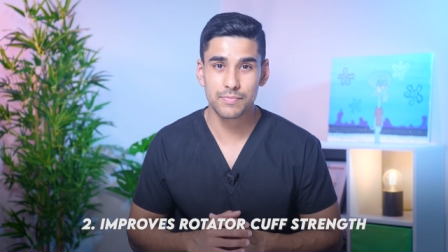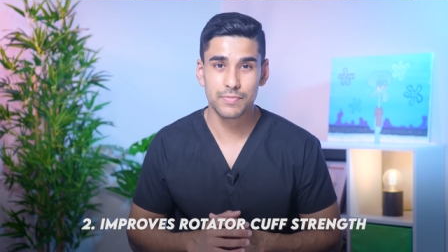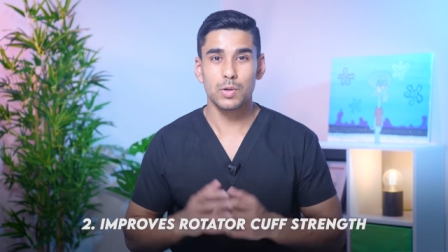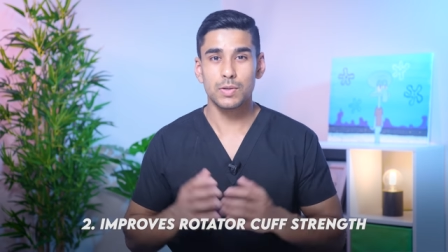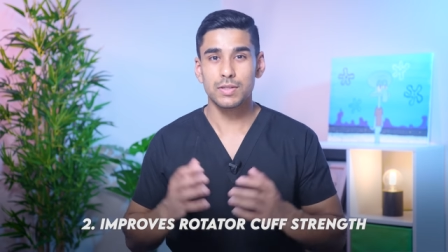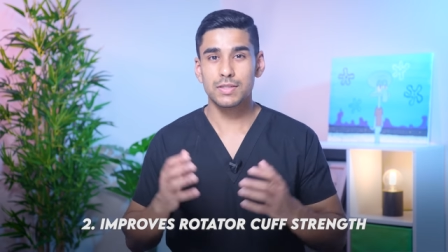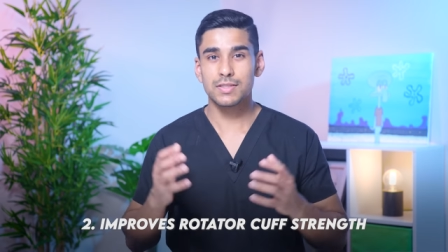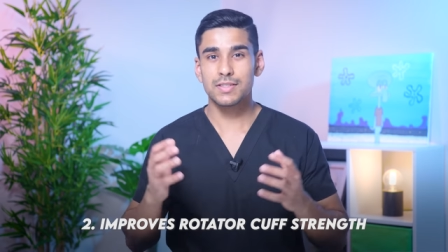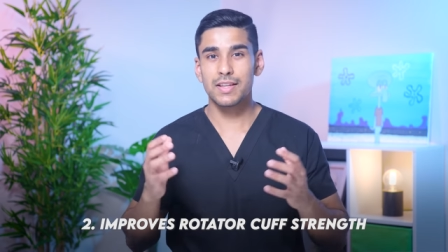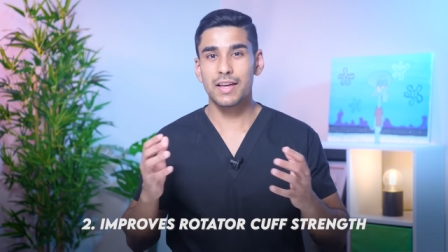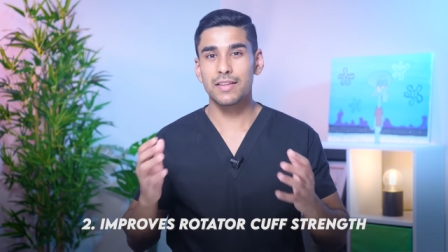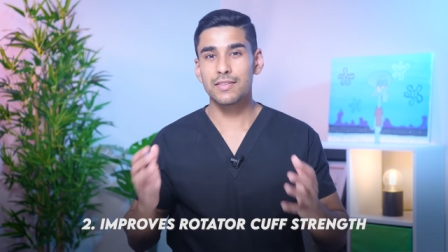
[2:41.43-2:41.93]
To
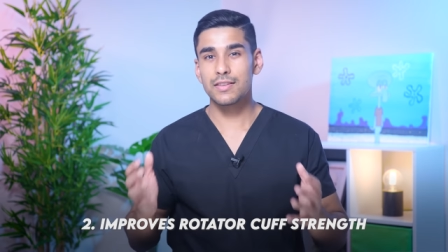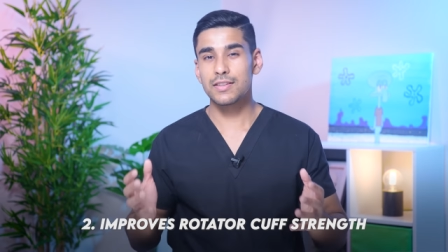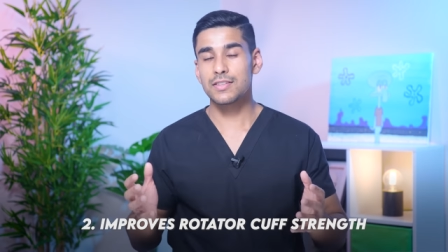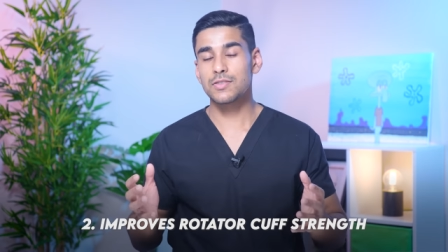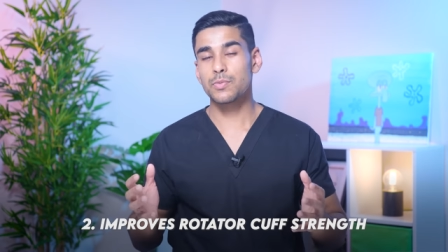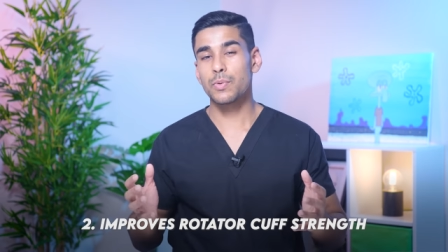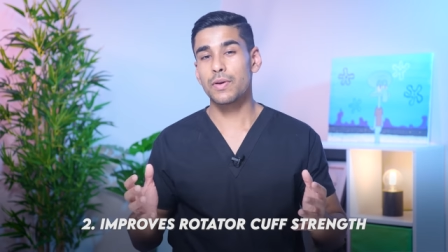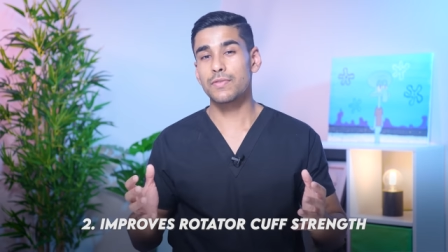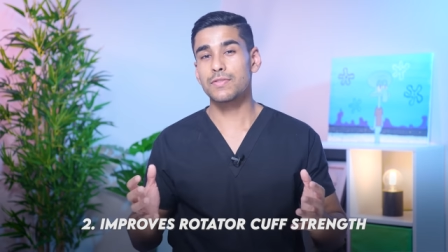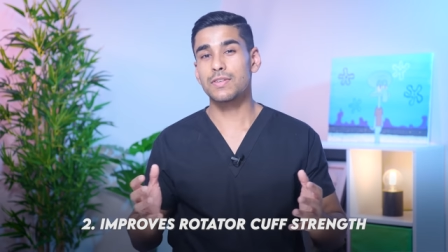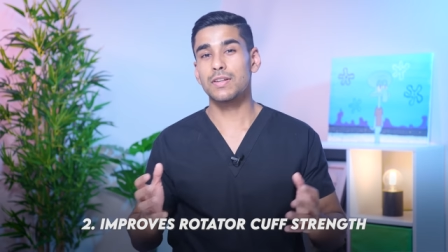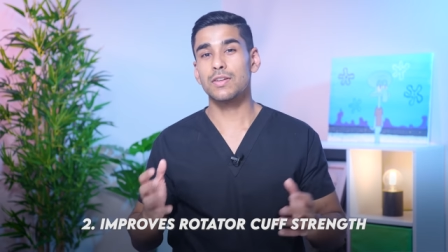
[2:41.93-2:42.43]
understand
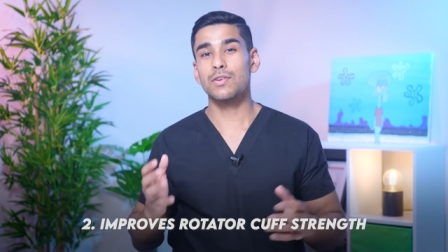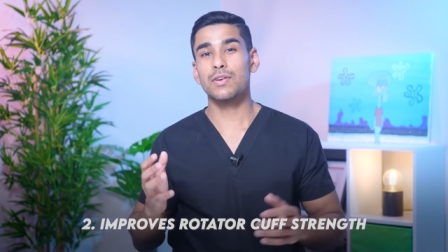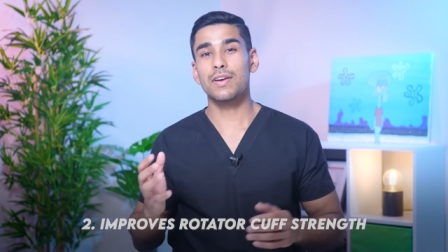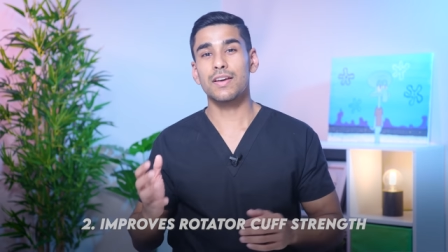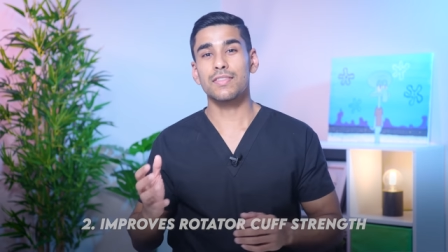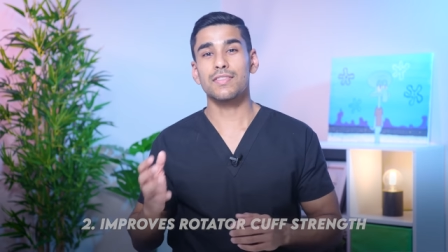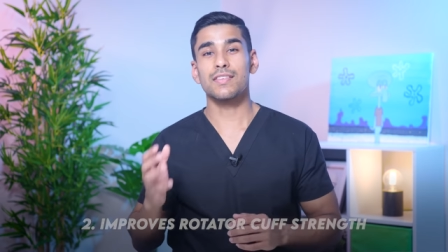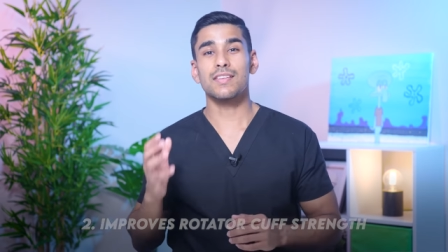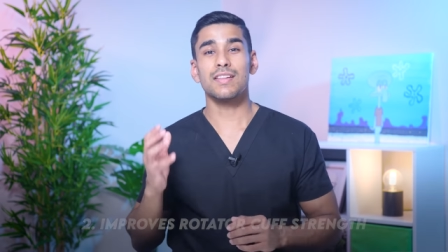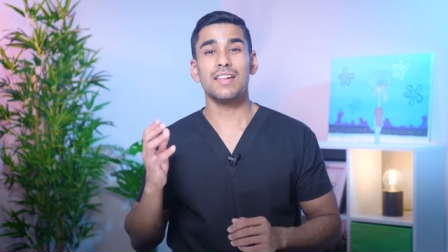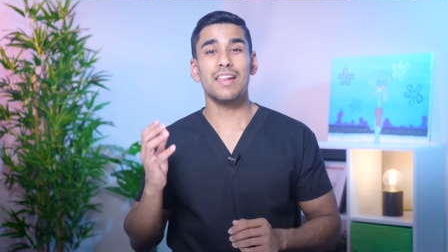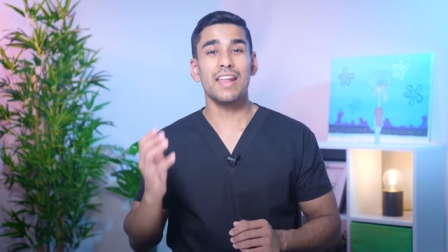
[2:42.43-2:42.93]
this, we have to look
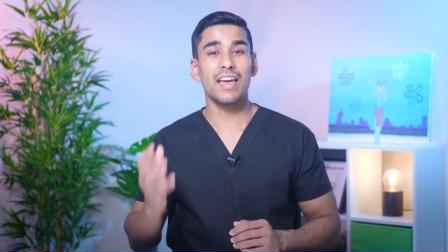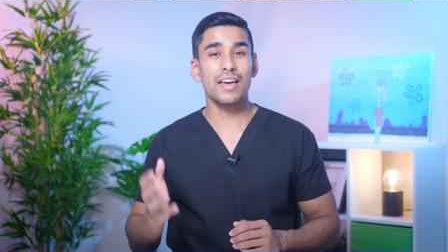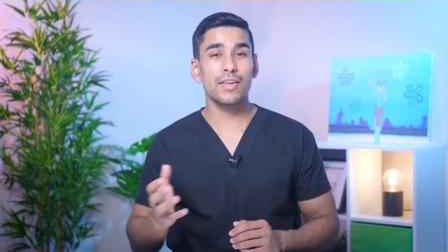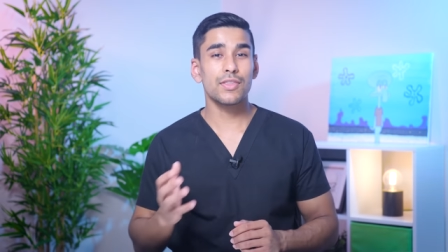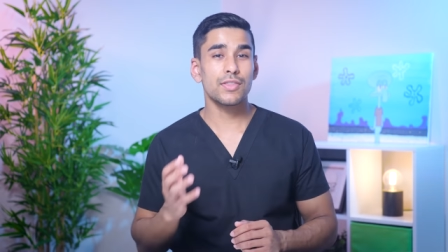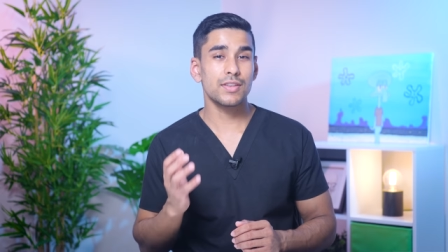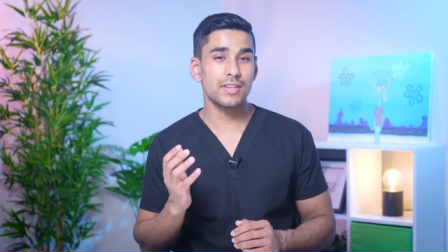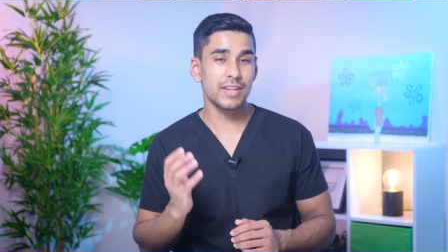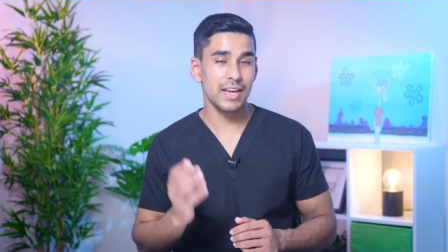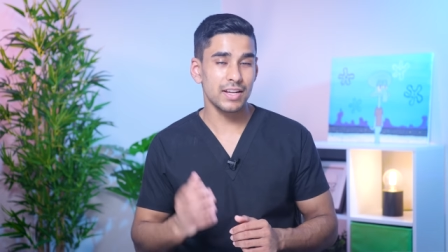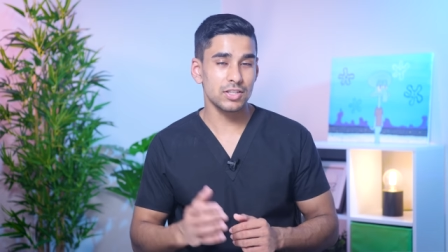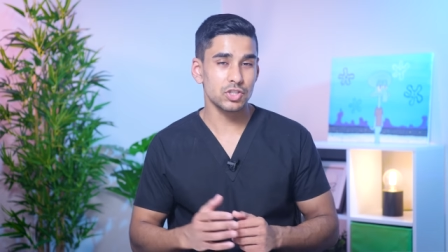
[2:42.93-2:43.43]
at the
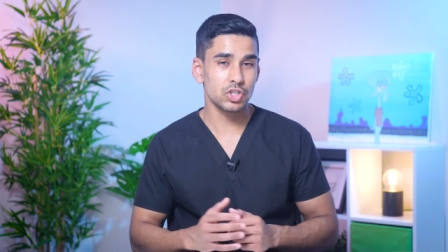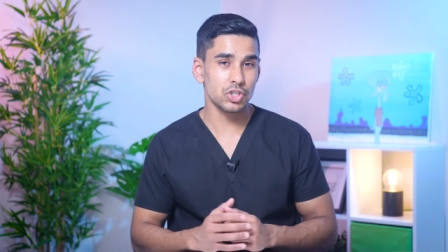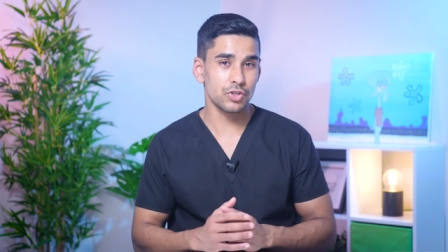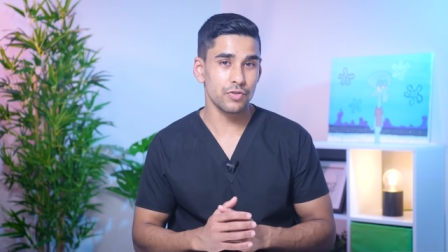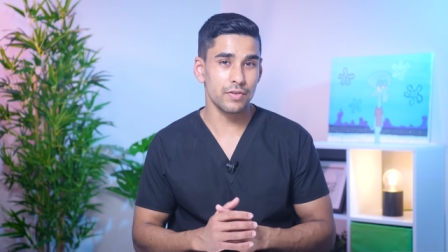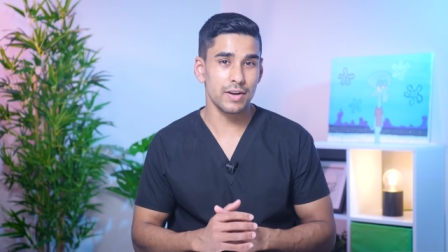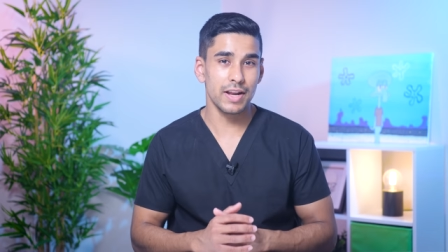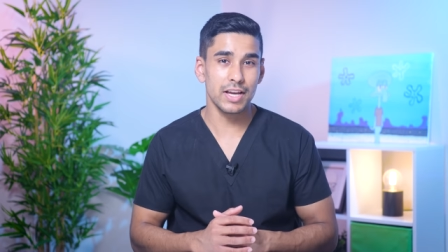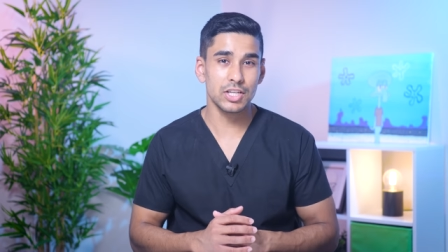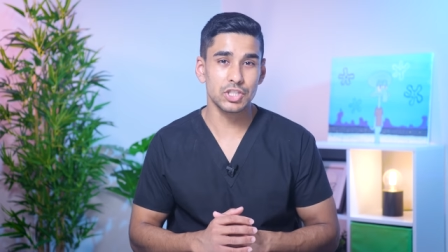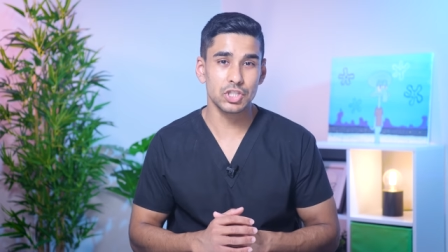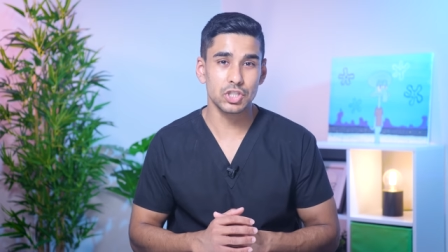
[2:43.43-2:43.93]
length-tension
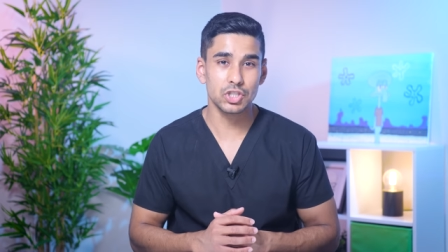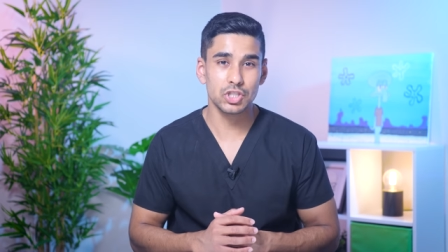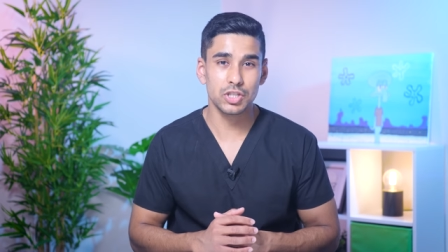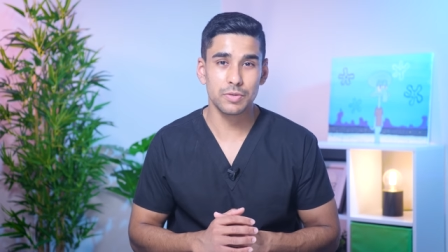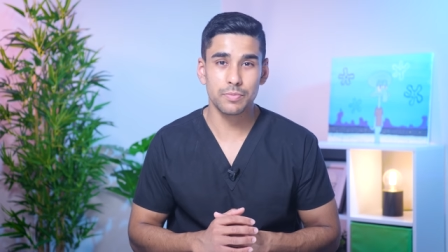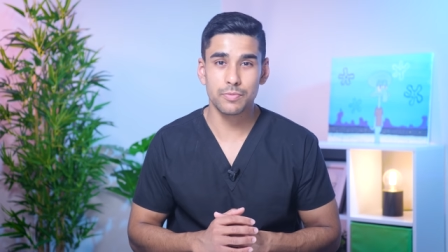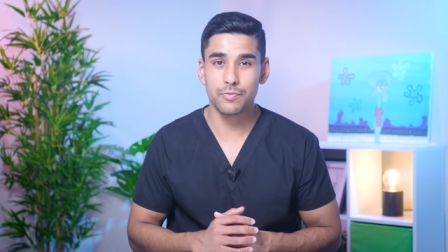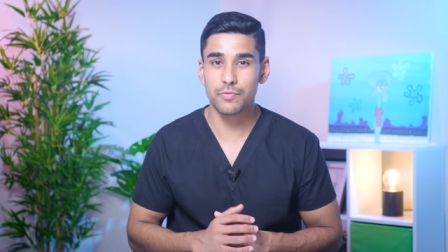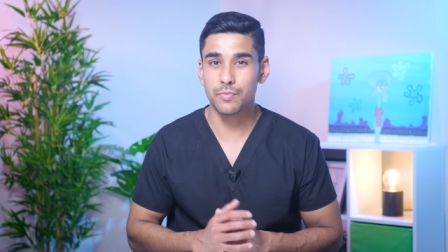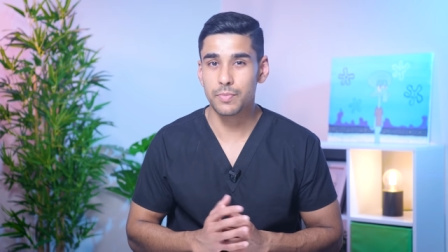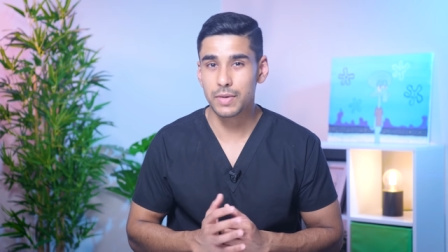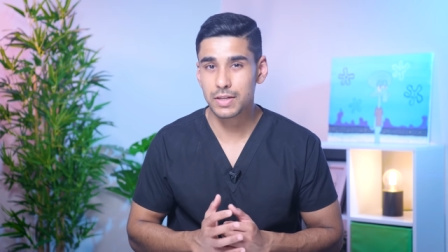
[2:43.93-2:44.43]

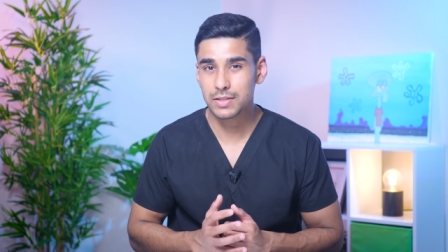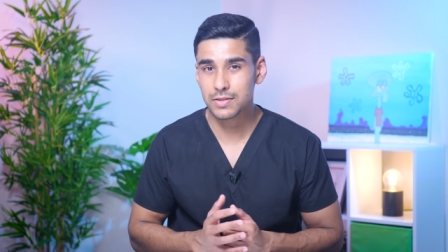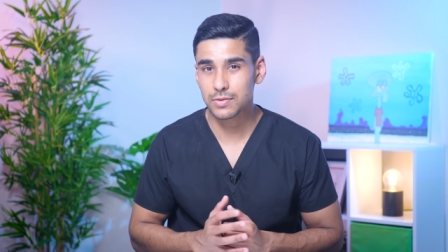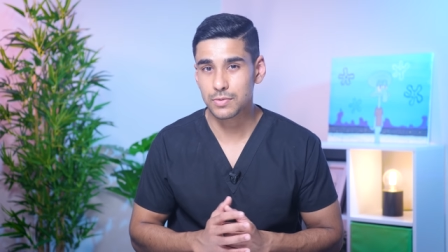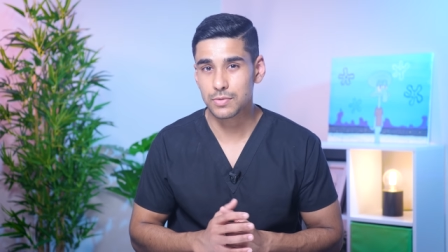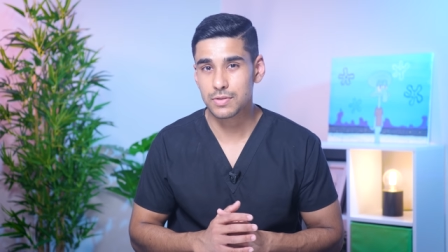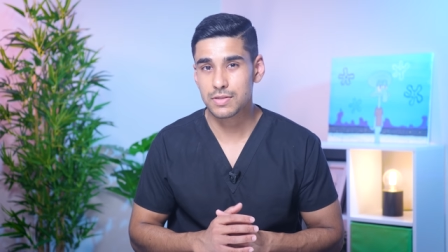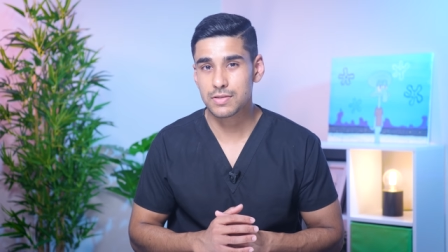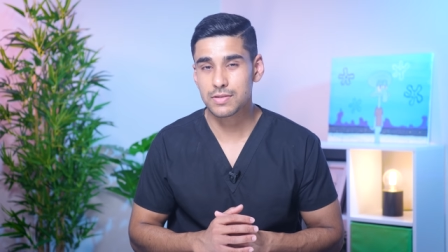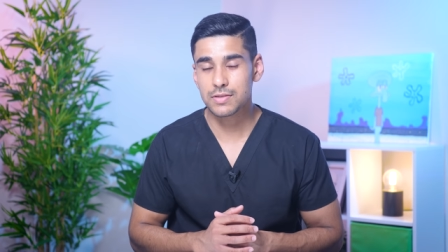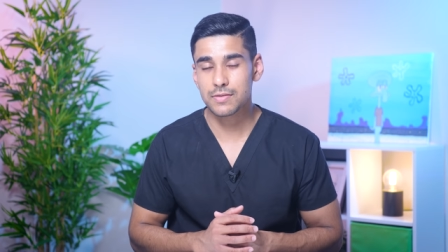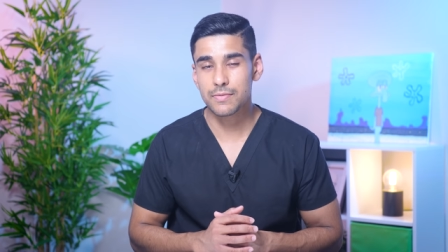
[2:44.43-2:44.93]
relationship of
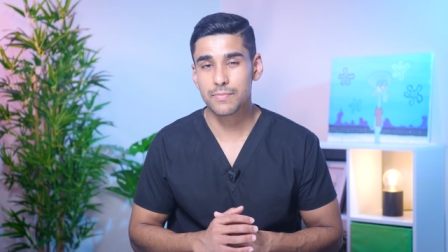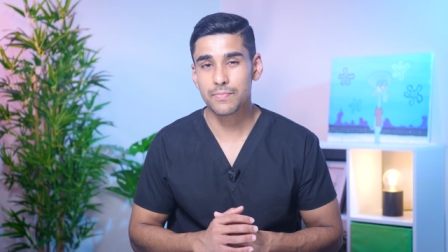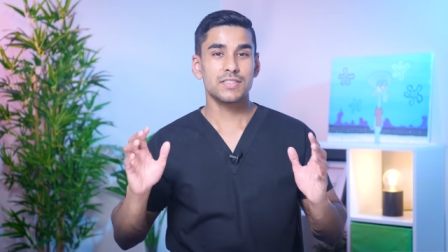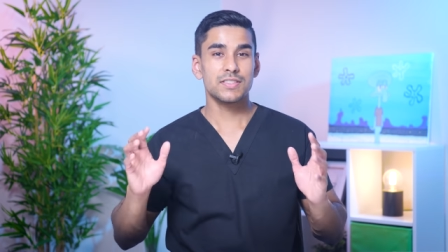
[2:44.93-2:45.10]
muscles.